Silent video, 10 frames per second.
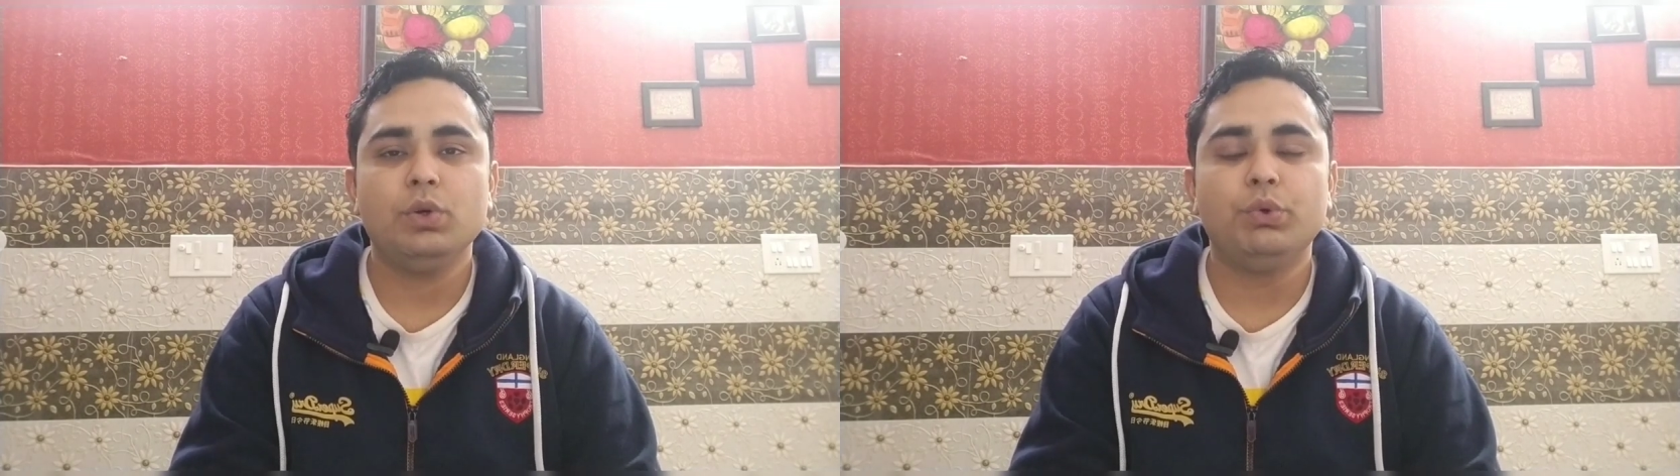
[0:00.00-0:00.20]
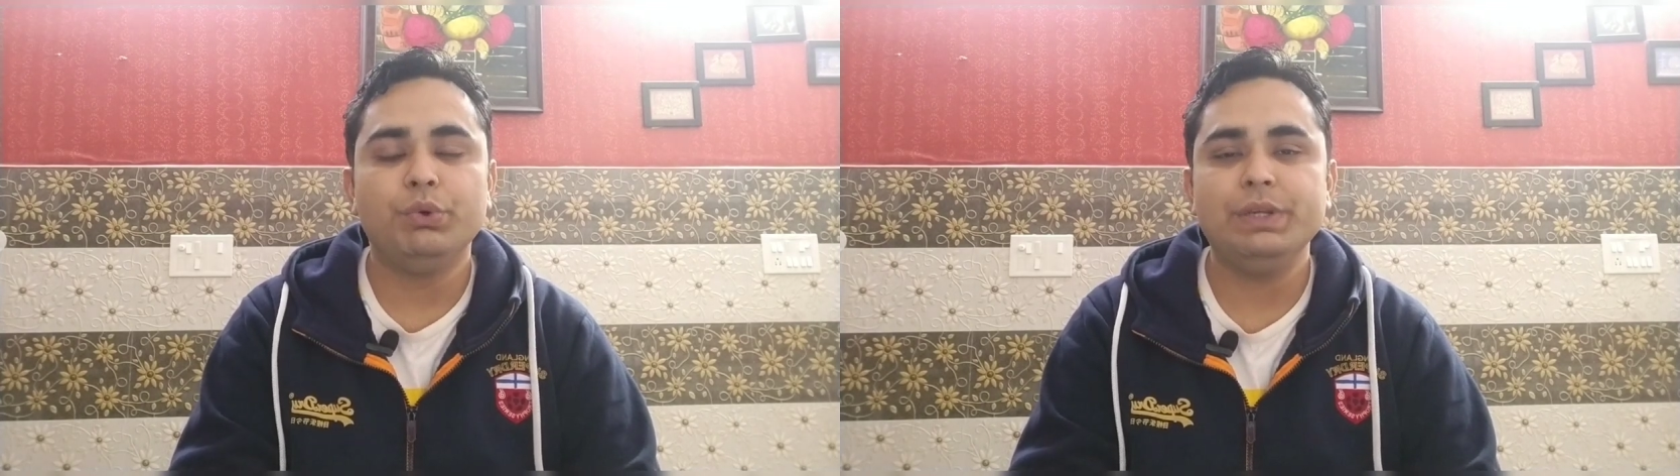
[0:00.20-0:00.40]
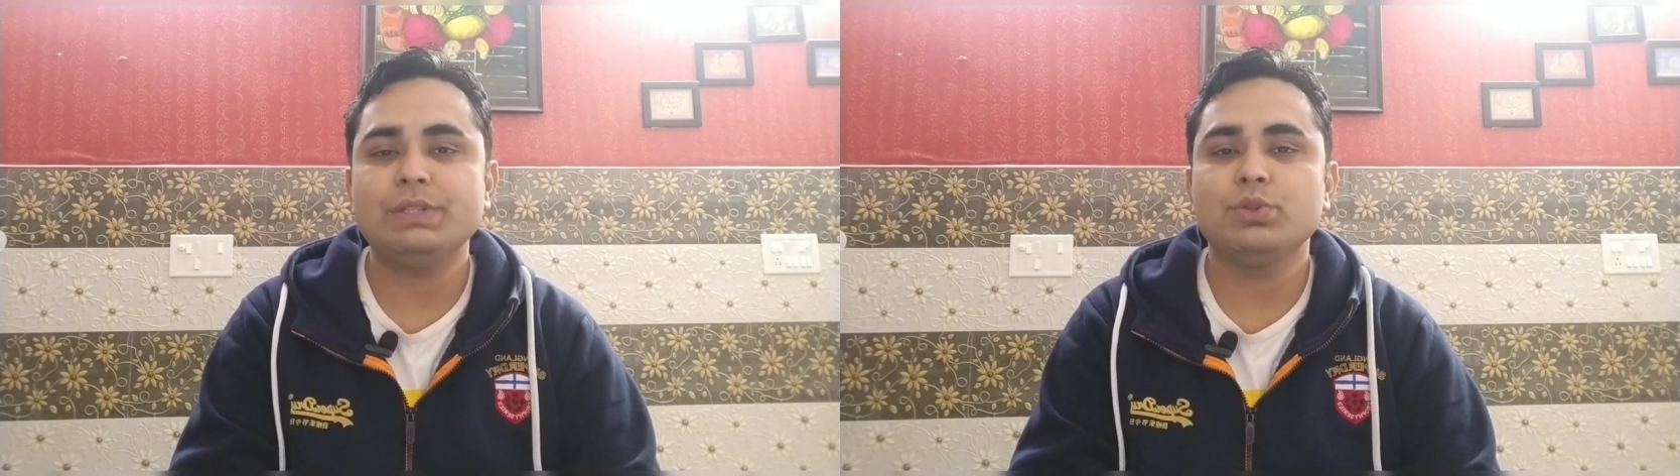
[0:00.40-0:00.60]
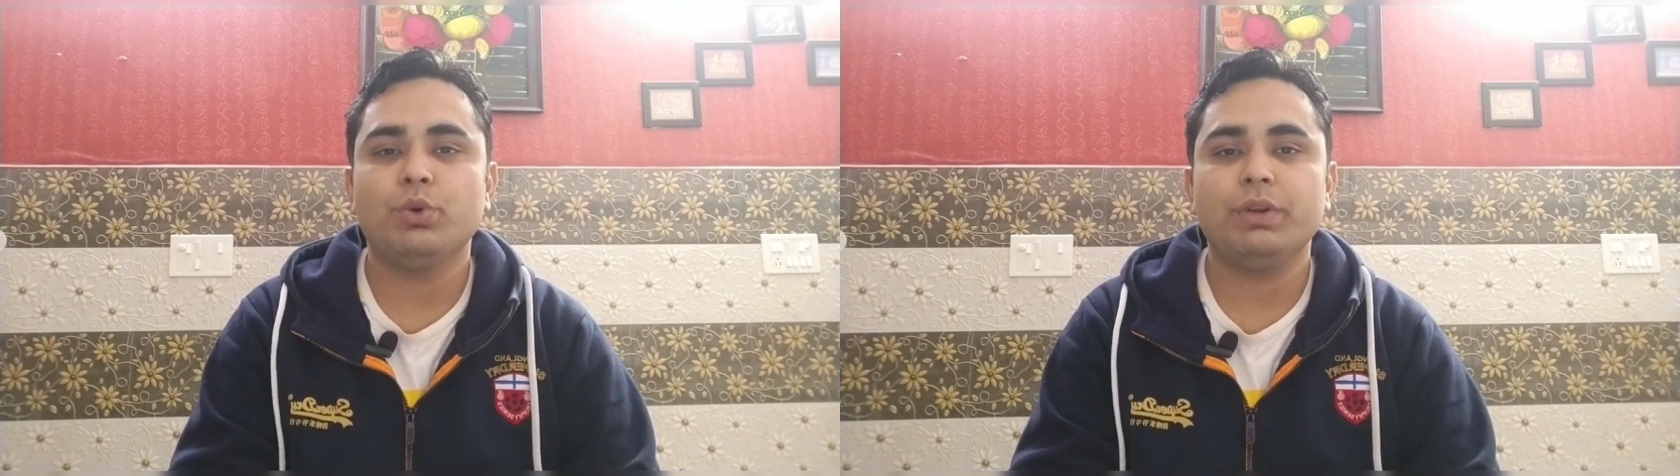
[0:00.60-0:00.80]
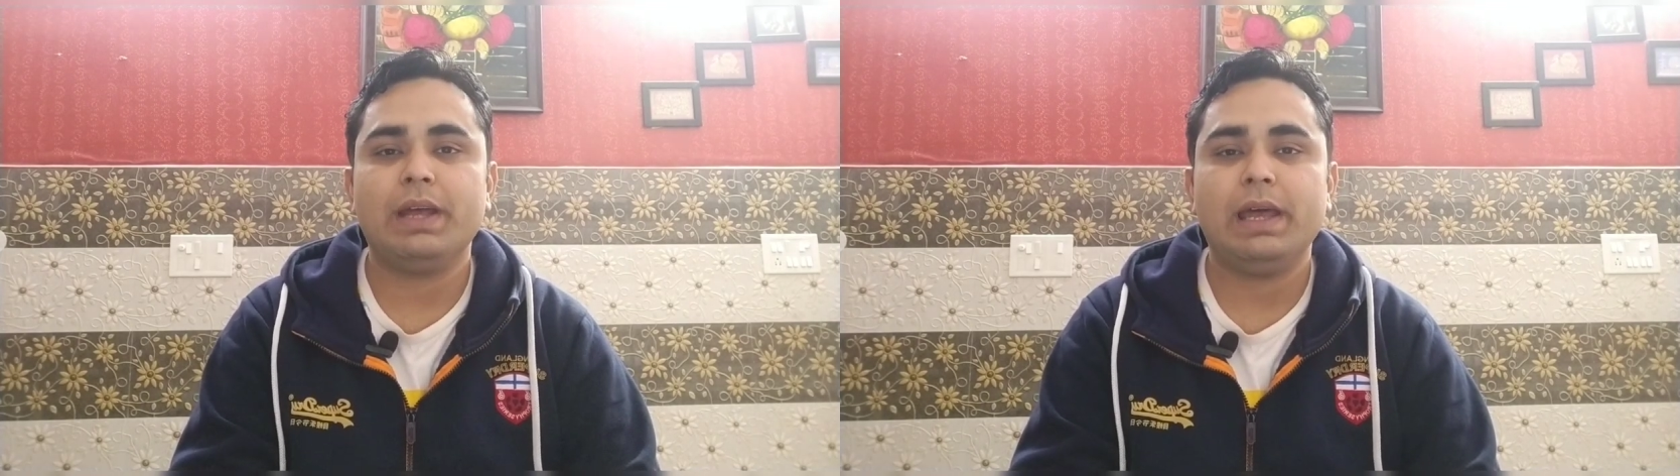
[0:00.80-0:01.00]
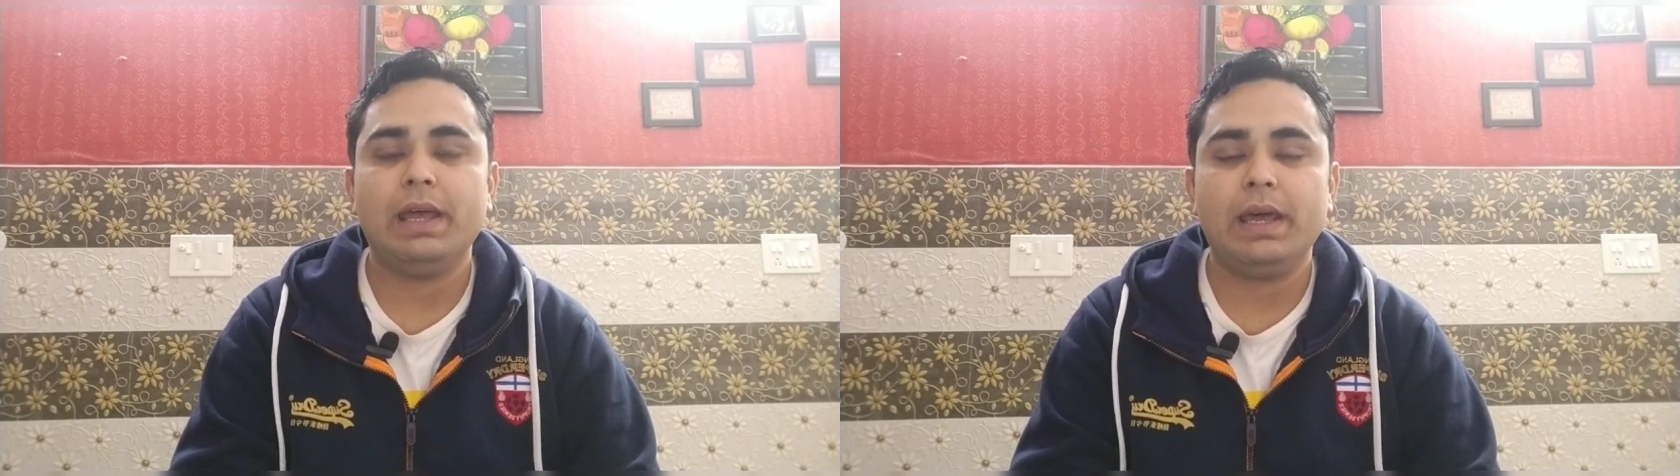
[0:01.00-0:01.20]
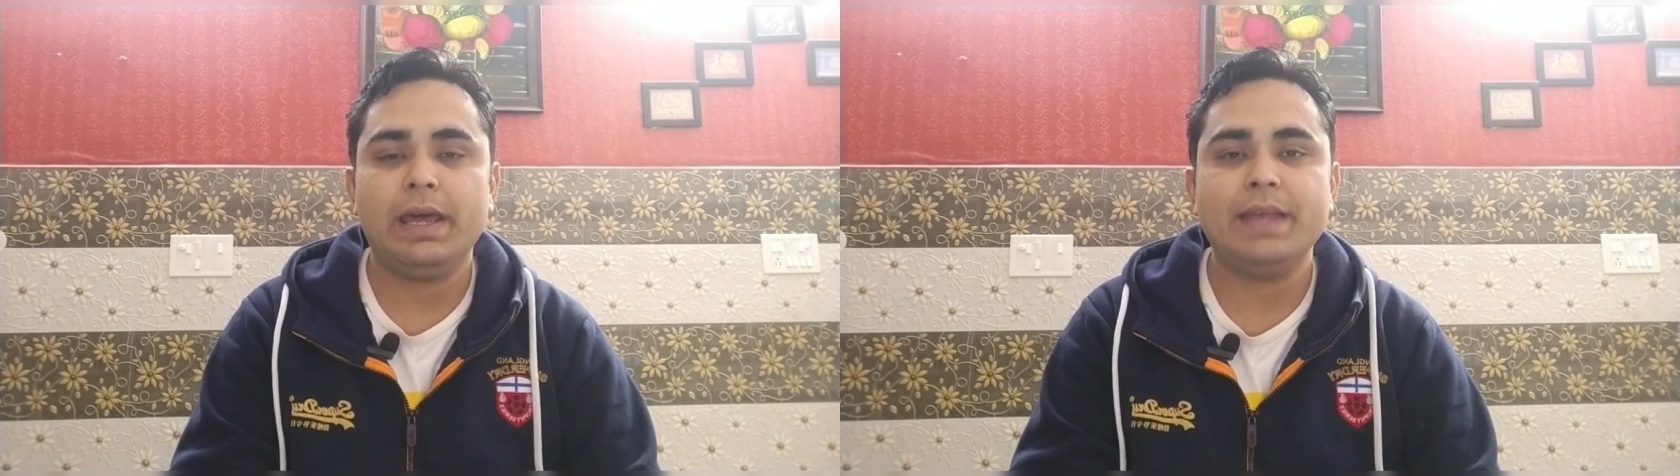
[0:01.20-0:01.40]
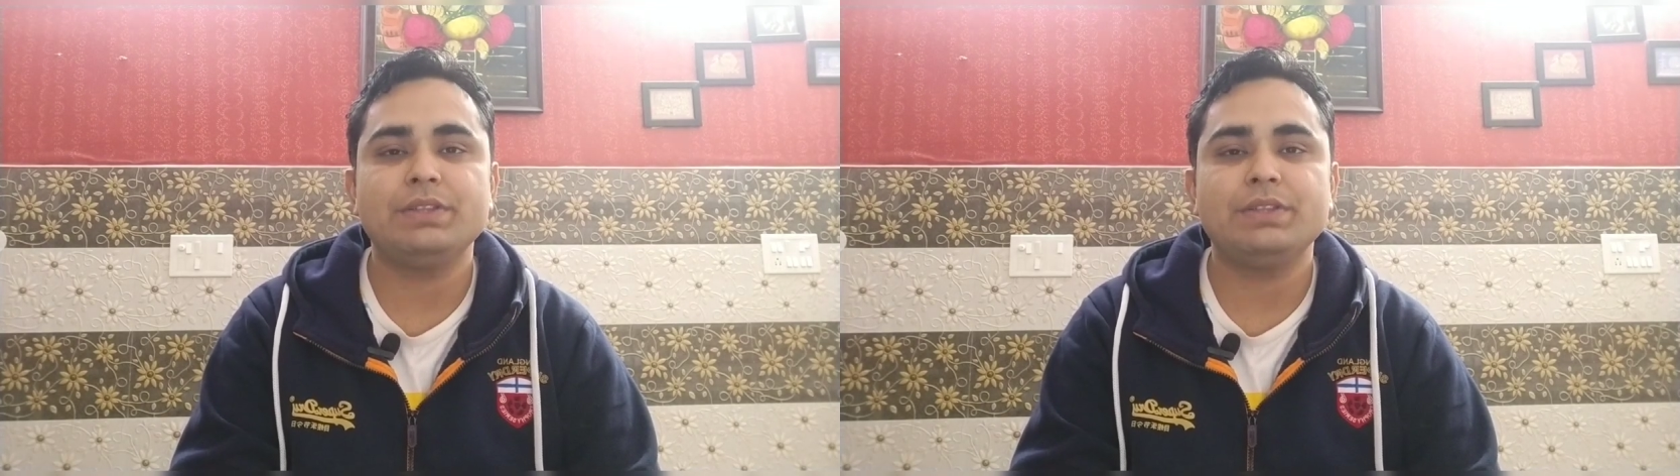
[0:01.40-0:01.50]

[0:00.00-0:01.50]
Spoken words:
who is known as